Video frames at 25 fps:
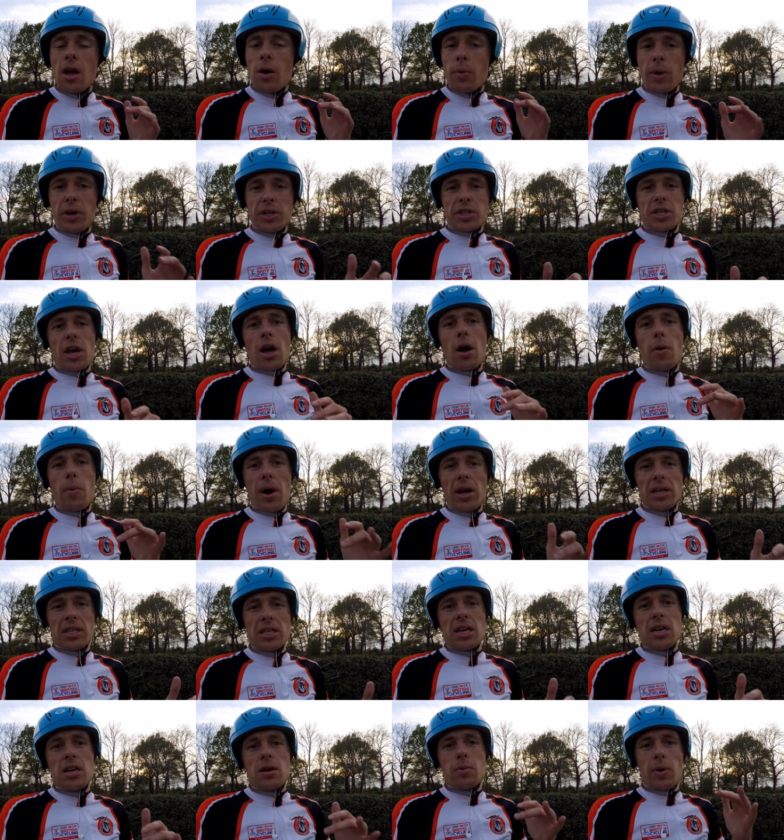where to go, where
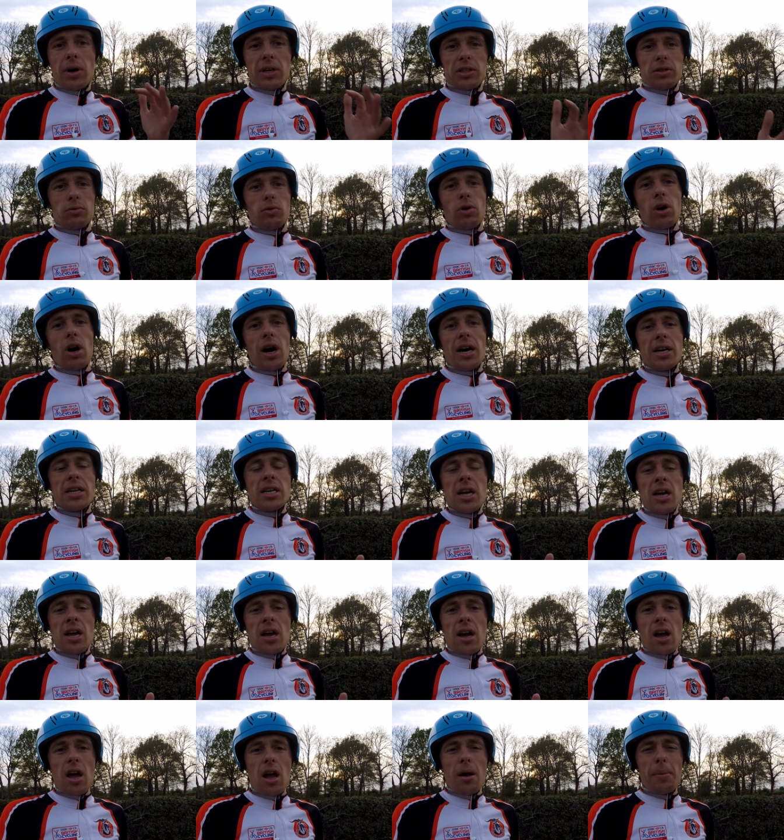to eat, where to ride.
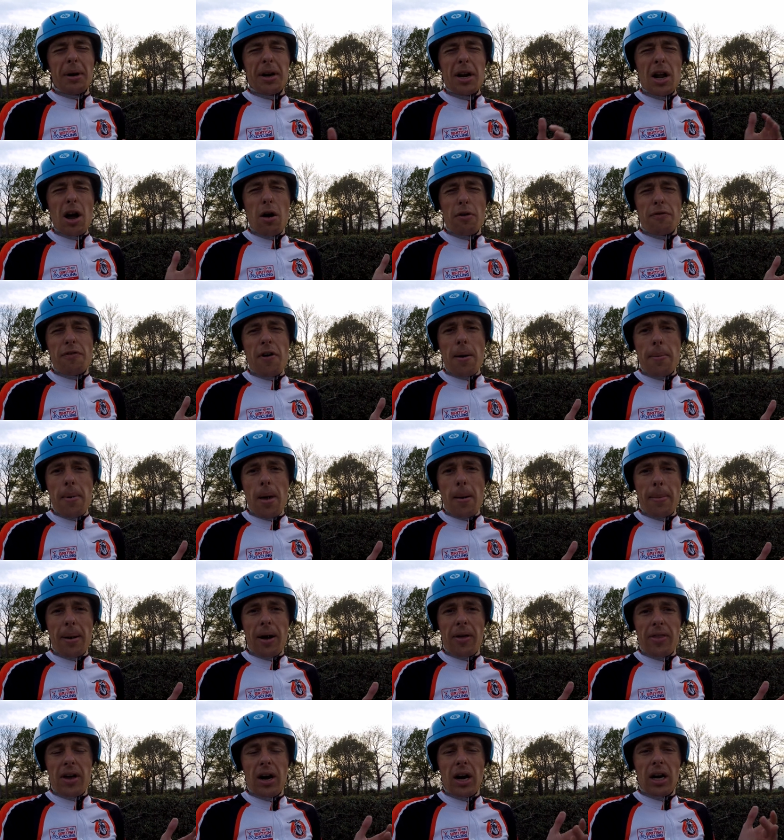Um, I know a fair bit
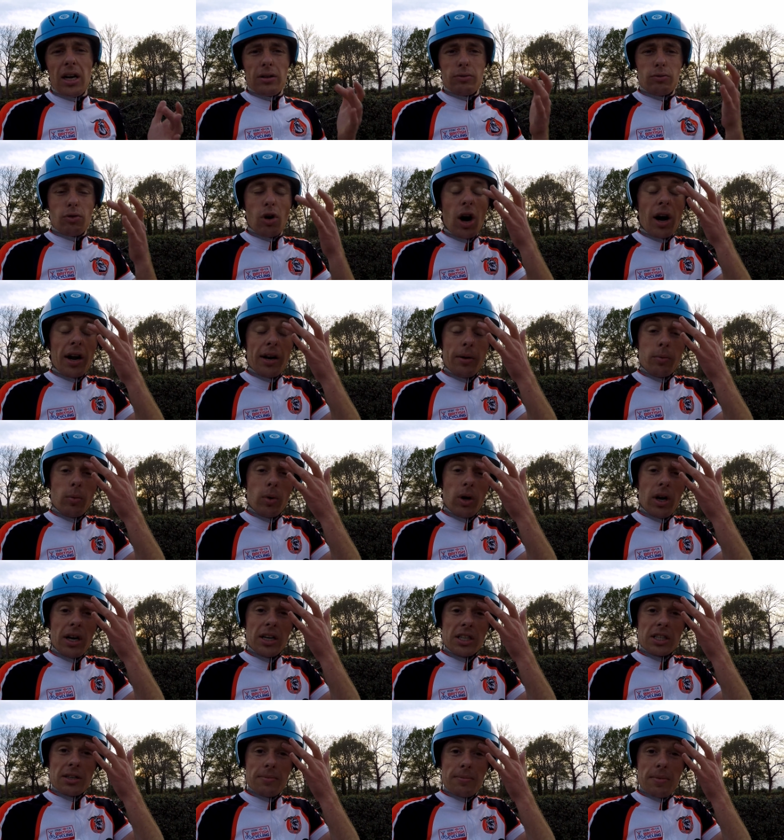about the island riding
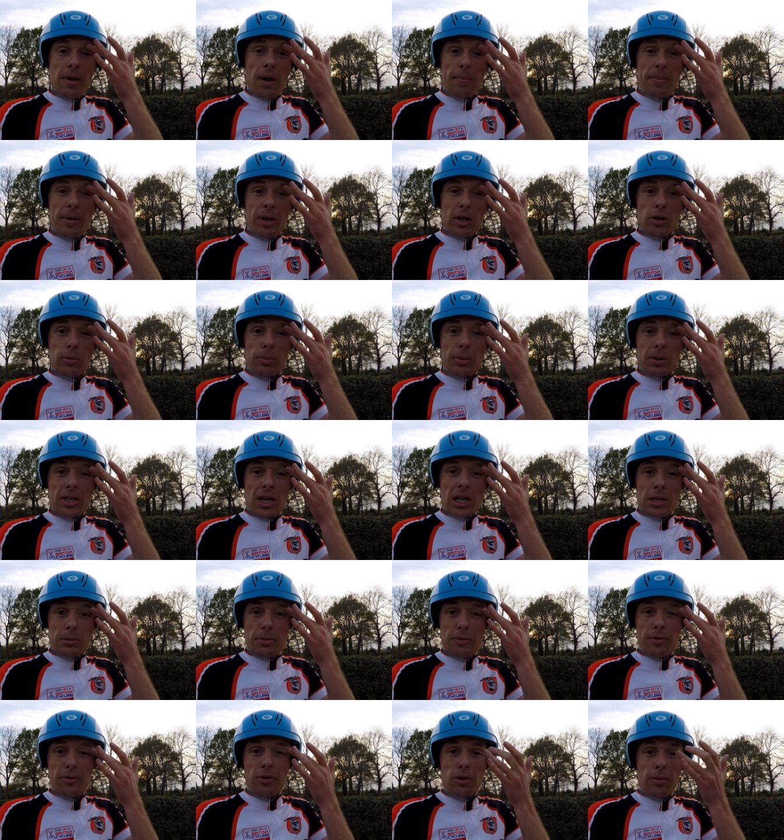wise. I've, I've been a couple of times
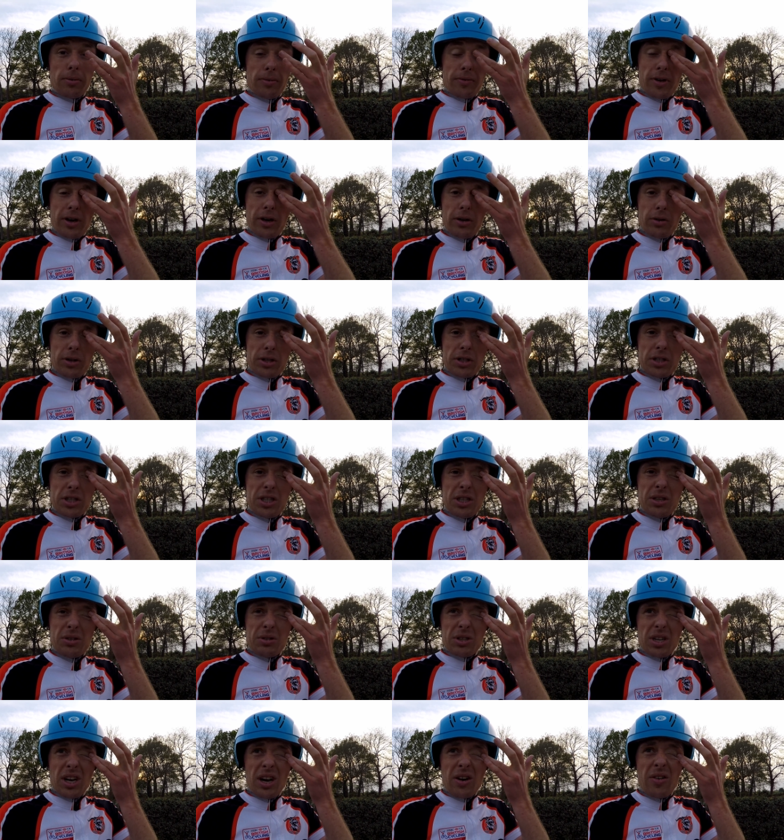before, I'm very lucky to
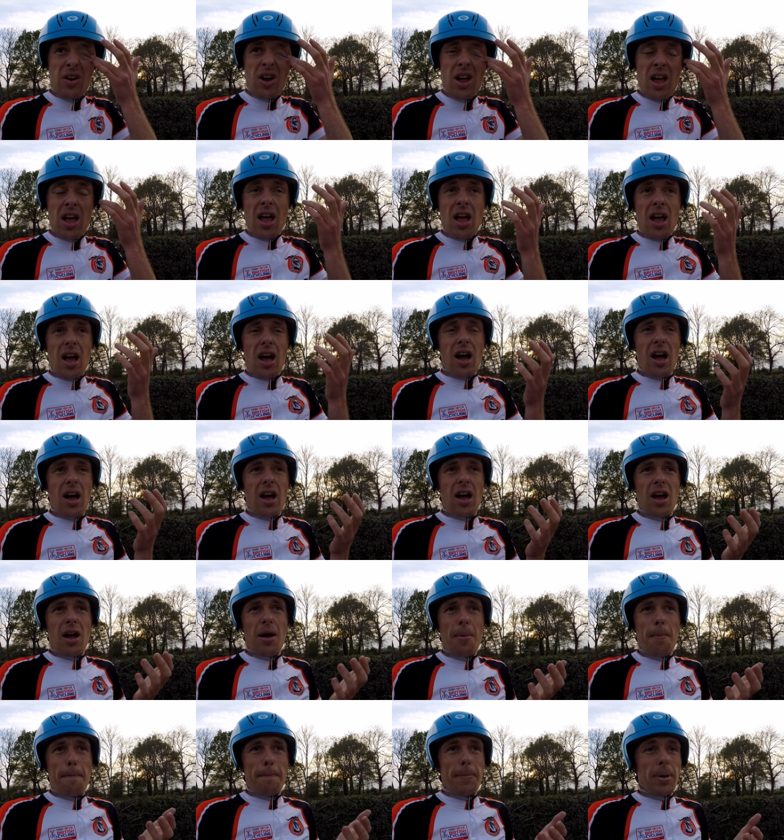do so.
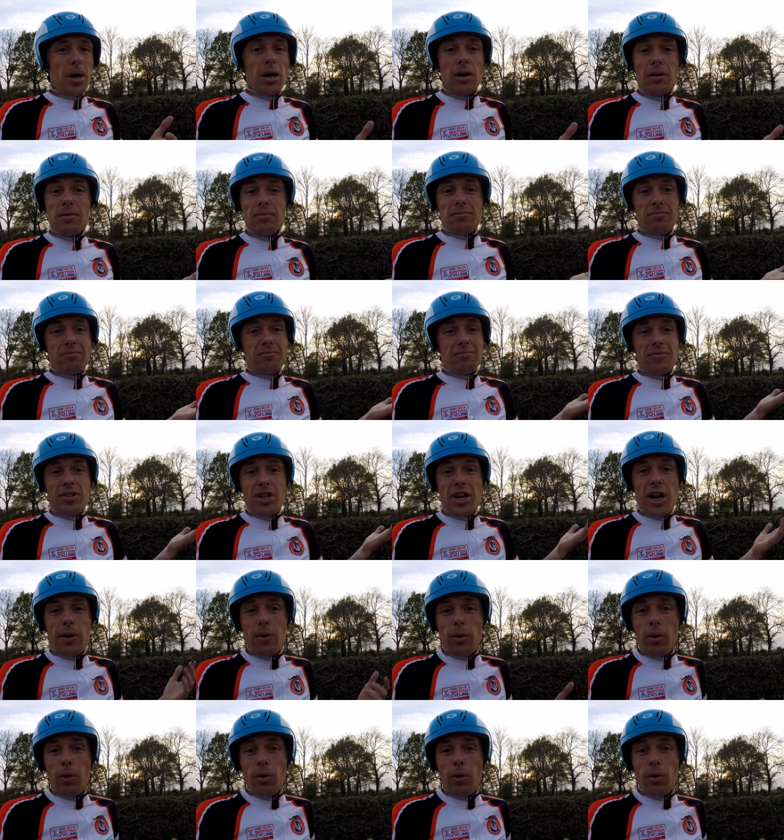Um, but you know,